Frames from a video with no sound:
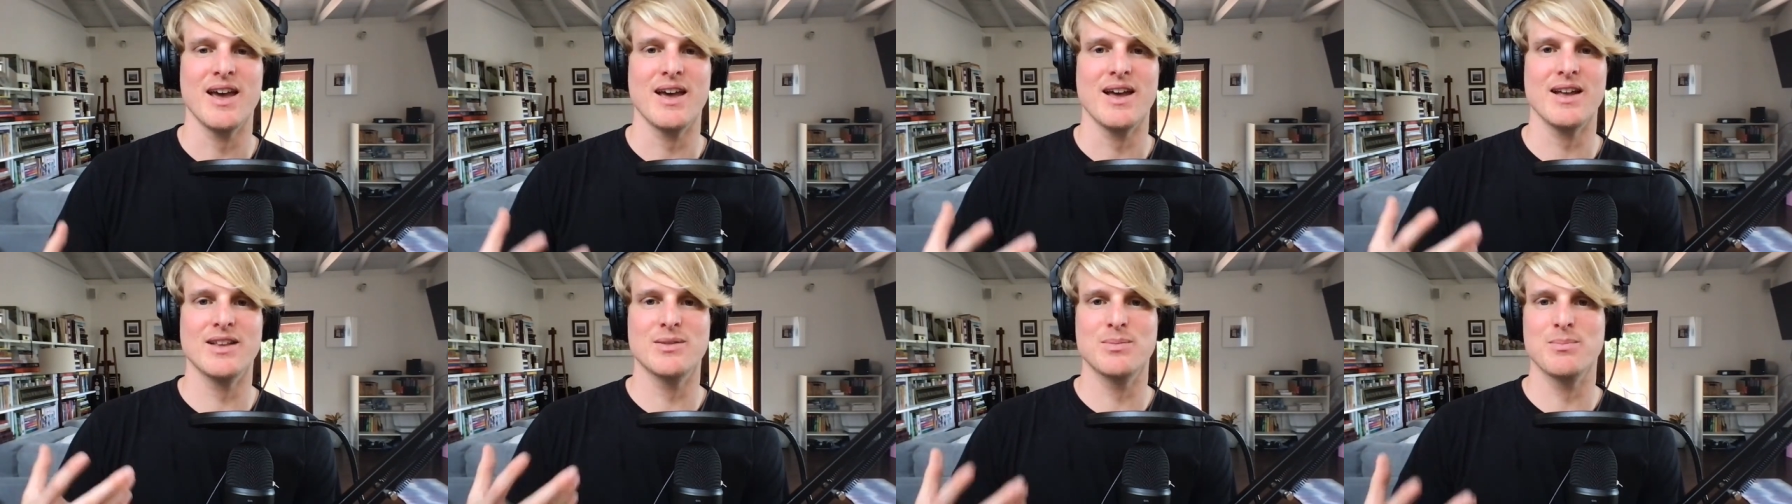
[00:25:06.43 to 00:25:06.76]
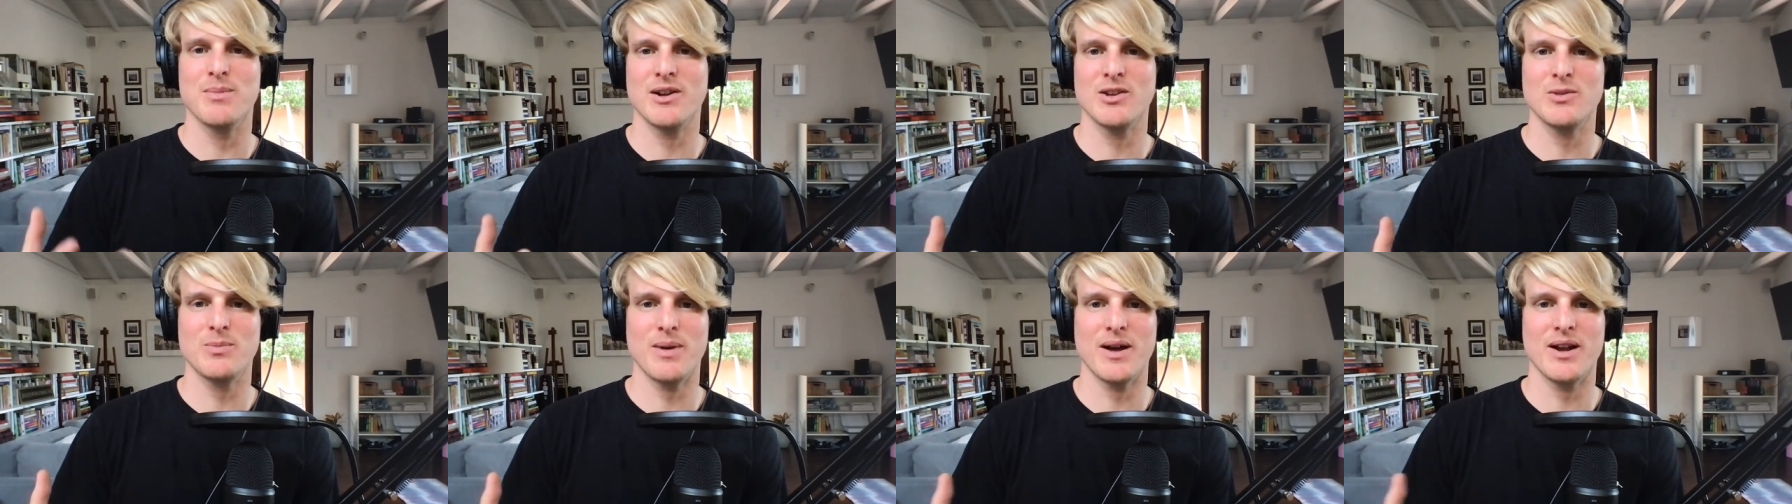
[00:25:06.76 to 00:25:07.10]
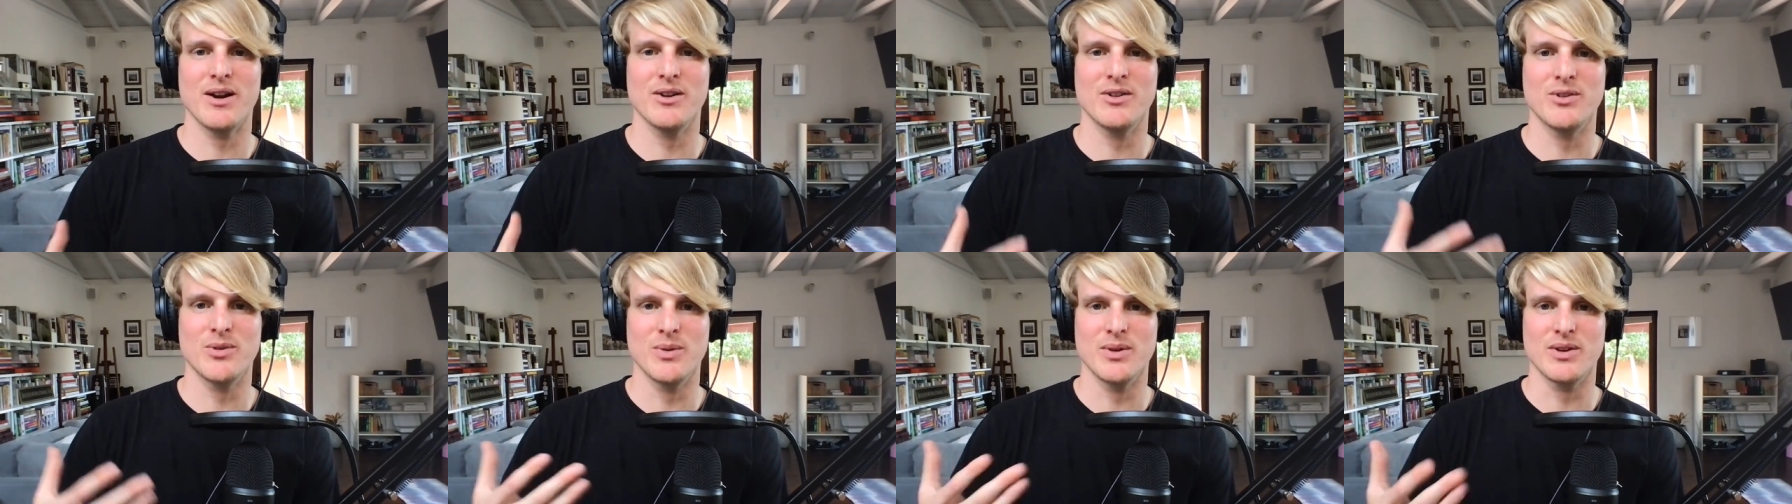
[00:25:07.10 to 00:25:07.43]
It's much
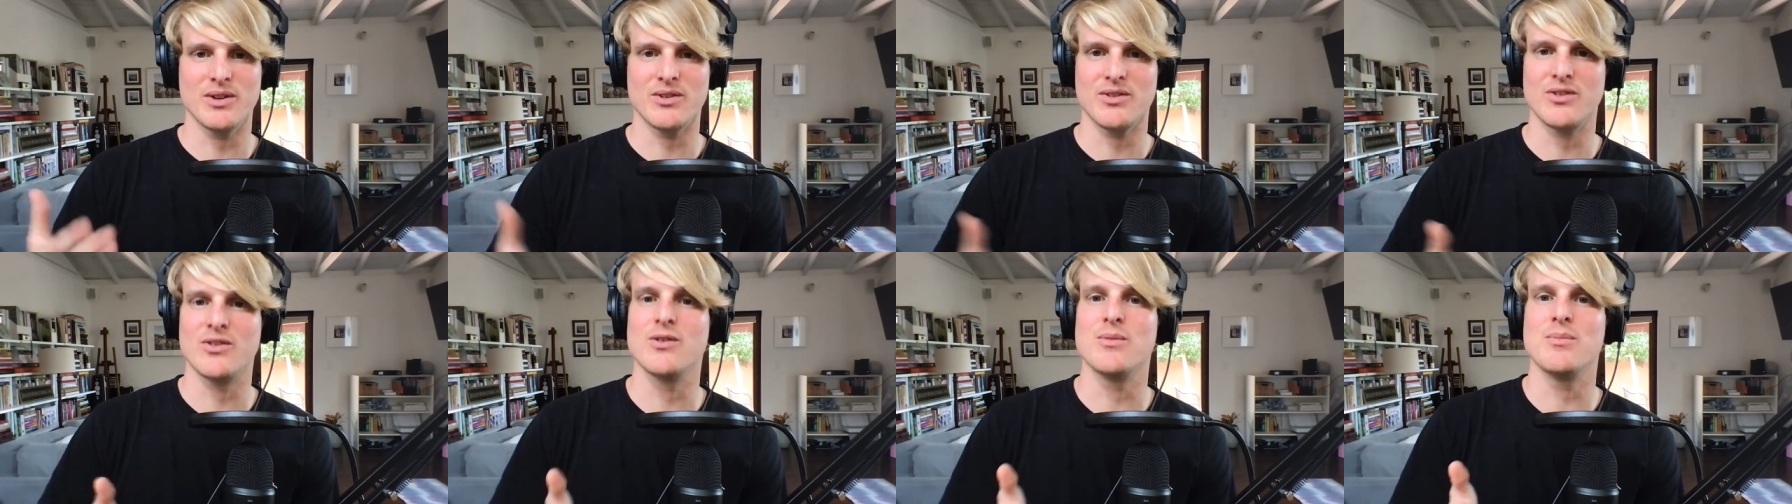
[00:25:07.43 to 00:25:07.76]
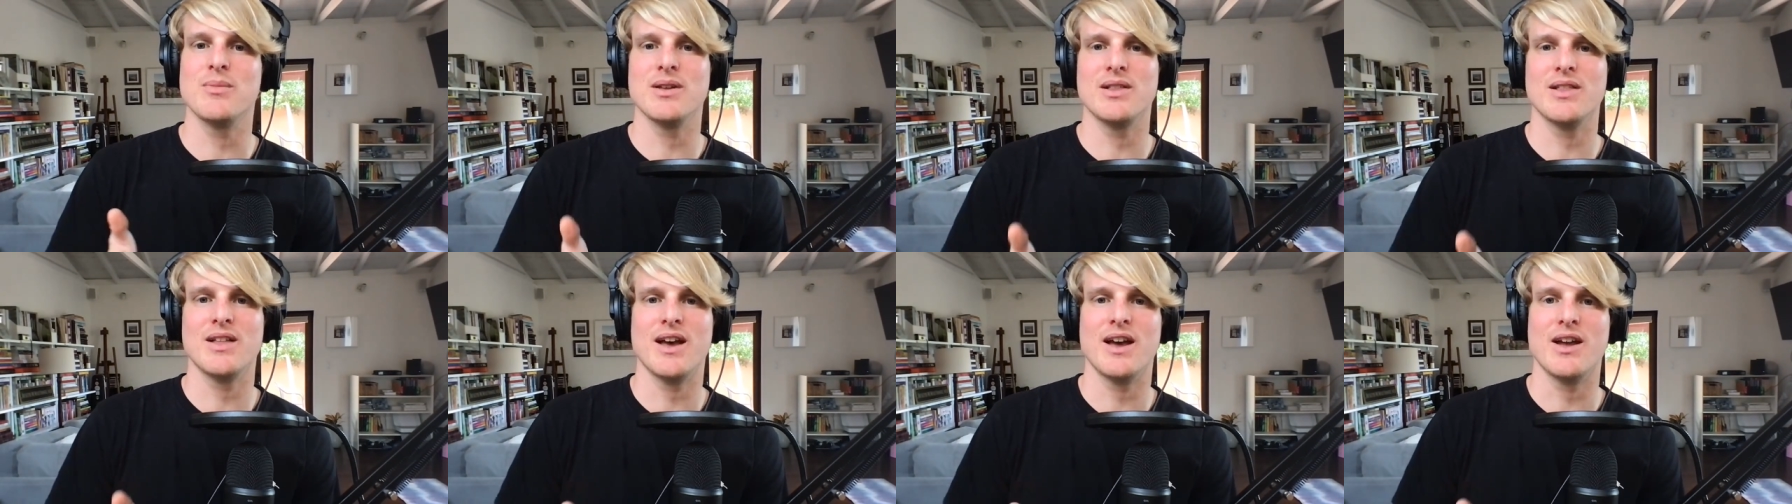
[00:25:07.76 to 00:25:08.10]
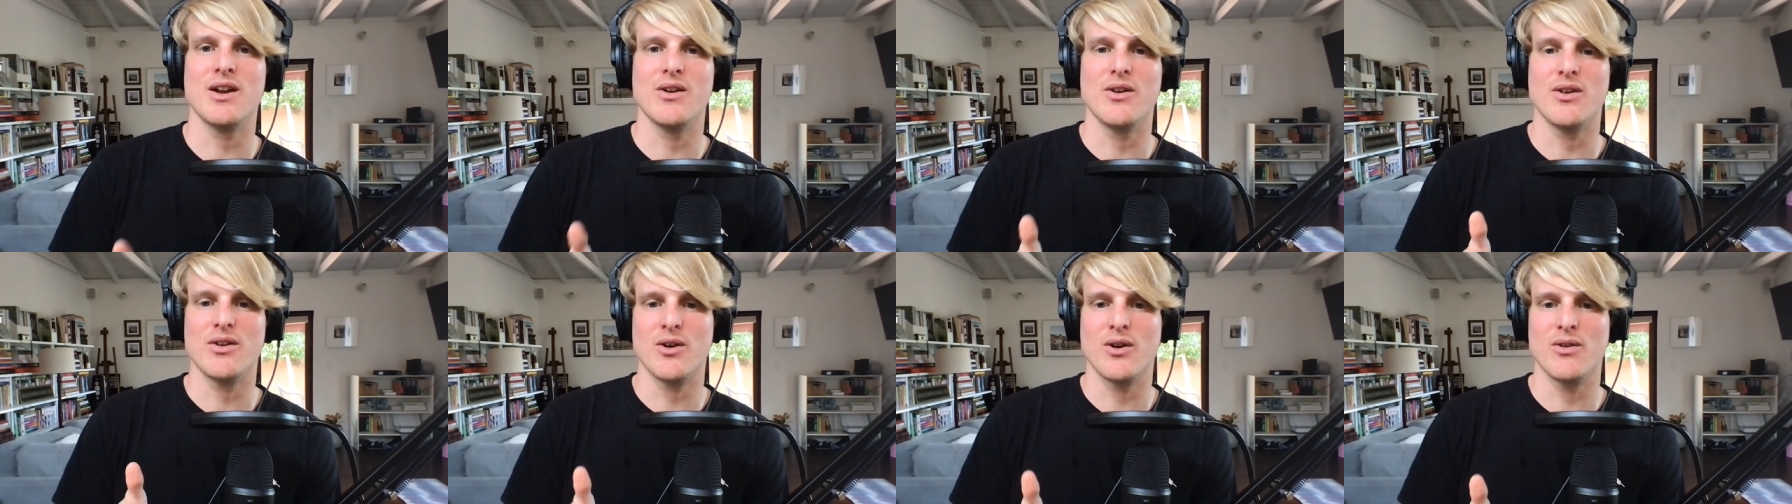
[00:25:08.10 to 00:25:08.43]
better to accumulate